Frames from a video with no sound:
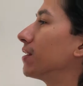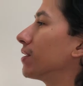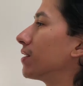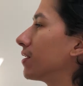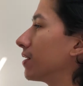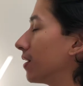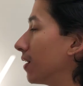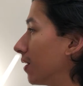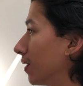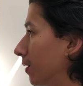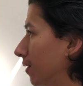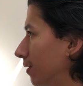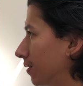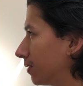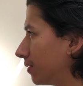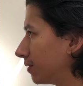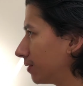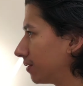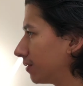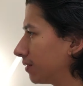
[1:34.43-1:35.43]
so
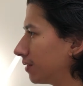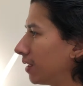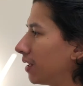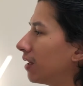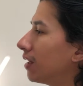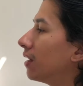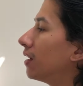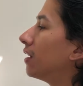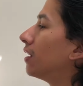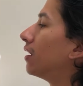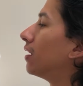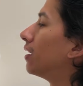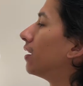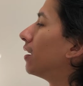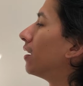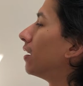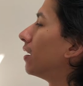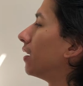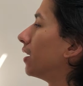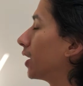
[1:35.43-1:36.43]

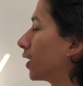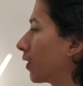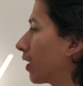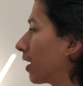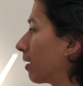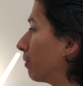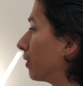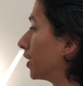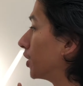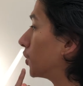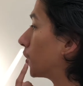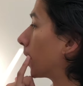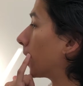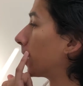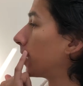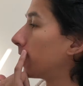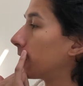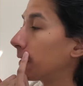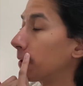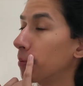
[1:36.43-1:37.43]
incredibly dry.
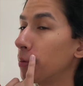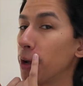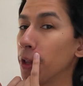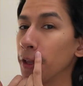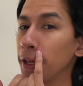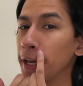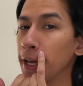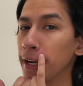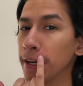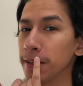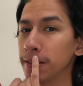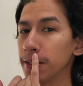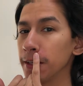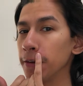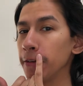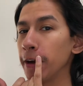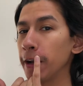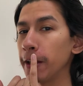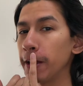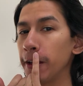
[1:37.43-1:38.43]
You can probably kind of see
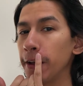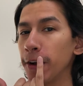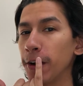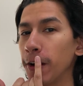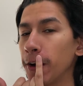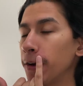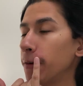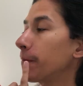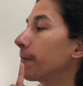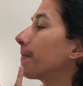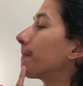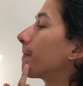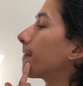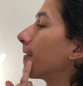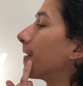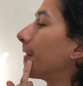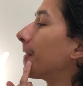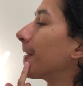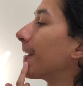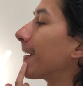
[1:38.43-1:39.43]
right here,
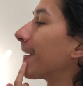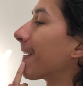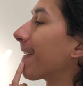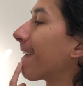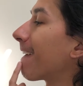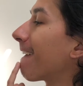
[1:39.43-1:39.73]
and like